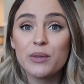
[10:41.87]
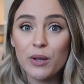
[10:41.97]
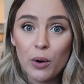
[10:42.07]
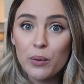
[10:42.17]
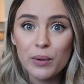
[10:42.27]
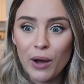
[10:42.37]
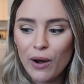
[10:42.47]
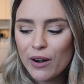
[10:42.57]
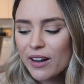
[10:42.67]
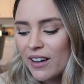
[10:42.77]
so
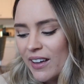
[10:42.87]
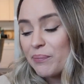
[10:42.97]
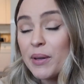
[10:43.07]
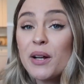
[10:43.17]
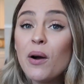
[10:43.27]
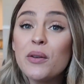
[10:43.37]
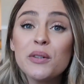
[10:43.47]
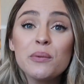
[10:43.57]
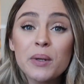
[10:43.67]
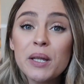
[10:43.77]
long. But they're
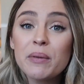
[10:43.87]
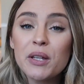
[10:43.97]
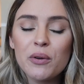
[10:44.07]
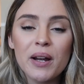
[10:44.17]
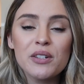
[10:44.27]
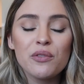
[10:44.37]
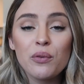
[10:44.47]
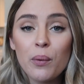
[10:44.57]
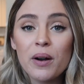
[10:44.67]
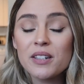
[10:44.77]
also really, really great
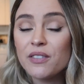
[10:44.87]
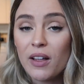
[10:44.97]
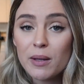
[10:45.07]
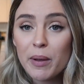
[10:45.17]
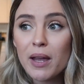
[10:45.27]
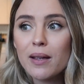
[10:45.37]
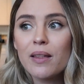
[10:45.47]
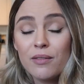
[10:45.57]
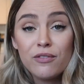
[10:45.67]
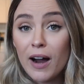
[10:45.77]
for developing
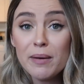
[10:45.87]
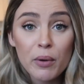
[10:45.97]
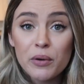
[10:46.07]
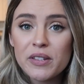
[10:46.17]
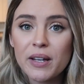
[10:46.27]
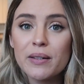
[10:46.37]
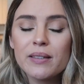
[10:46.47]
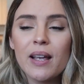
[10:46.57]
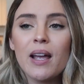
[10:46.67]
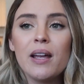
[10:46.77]
fine motor
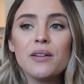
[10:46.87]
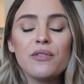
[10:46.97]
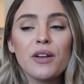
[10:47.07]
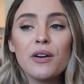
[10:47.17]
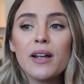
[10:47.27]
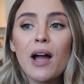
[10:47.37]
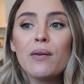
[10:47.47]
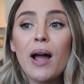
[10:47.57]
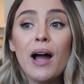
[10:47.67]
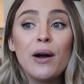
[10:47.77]
skills and figuring
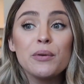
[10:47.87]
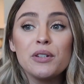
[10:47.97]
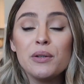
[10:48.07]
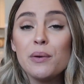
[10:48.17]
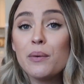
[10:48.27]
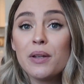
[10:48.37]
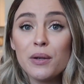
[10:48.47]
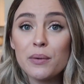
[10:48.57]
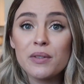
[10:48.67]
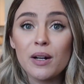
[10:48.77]
out how to
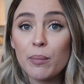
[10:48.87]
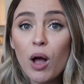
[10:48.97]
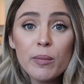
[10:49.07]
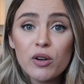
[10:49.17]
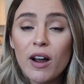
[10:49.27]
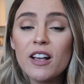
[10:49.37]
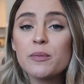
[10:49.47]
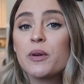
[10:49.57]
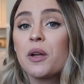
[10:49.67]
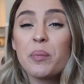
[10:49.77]
use their palmar
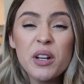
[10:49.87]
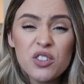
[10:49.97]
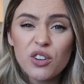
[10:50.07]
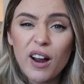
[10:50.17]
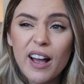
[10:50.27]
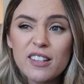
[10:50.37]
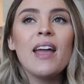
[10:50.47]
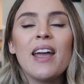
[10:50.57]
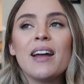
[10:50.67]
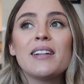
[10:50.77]
grasp or their pincher grasp
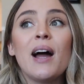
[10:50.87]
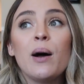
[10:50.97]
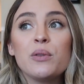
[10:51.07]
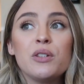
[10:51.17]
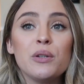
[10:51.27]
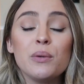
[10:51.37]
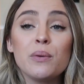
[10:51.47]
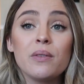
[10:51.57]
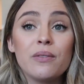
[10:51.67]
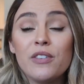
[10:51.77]
and how
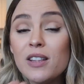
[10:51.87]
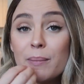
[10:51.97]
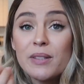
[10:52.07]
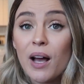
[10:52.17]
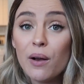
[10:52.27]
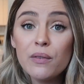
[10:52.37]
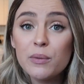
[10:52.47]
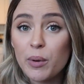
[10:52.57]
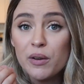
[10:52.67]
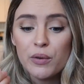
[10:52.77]
to feed
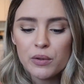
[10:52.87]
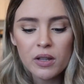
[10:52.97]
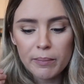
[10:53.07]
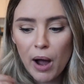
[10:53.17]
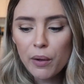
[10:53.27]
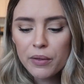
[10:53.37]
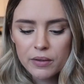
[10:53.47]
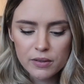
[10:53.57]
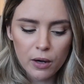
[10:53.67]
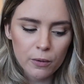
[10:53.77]
themselves, bring food to their mouth.
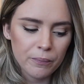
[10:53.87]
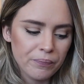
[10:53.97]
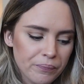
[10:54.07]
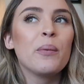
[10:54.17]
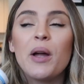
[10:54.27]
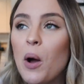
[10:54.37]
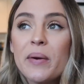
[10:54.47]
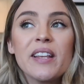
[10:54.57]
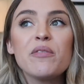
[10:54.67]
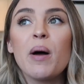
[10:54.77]
So we
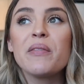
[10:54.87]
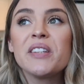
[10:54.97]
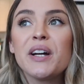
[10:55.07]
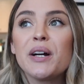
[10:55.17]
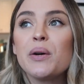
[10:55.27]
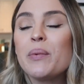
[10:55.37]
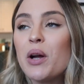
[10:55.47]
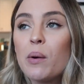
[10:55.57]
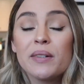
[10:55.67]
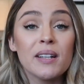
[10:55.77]
always have puffs here. We
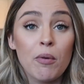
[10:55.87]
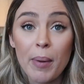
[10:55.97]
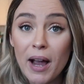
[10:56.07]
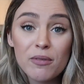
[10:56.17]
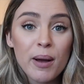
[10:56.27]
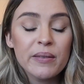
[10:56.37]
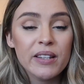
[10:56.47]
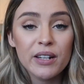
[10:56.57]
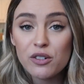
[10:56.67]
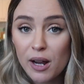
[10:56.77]
always have a bag of
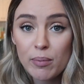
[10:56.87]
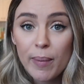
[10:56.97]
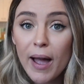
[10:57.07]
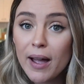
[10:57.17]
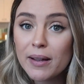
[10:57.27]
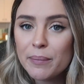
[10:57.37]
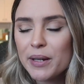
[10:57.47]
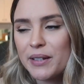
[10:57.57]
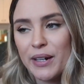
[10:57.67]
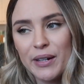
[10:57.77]
puffs in our diaper bag
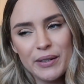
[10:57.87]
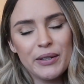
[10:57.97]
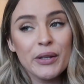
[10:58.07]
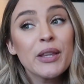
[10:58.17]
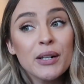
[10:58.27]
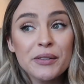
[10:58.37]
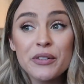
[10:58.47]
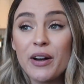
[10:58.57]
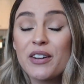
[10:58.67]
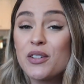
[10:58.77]
because they're a good little
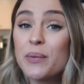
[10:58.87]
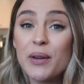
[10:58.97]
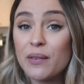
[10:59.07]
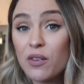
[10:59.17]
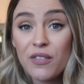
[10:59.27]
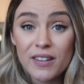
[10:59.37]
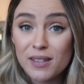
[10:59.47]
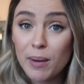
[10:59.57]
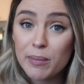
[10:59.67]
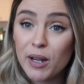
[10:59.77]
distraction when you have a
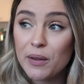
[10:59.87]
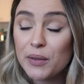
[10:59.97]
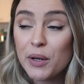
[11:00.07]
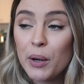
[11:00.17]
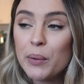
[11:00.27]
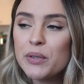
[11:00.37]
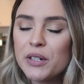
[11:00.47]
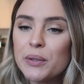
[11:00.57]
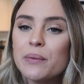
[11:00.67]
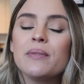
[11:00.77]
fussy baby on the go
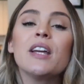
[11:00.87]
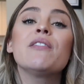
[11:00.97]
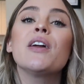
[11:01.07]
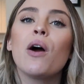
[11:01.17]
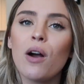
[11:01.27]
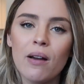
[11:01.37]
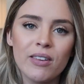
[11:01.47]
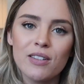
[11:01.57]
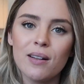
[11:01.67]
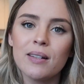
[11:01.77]
too, if they are
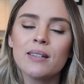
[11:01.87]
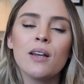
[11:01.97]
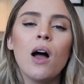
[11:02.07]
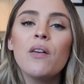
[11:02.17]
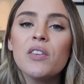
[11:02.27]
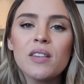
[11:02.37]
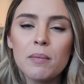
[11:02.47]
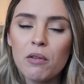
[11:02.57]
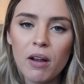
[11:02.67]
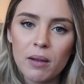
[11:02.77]
having solids. Obviously I'm
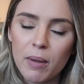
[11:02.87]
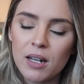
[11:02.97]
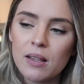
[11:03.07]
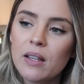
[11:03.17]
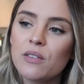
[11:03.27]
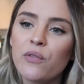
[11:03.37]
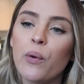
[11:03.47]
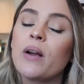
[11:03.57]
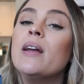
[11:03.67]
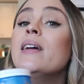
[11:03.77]
not recommending these for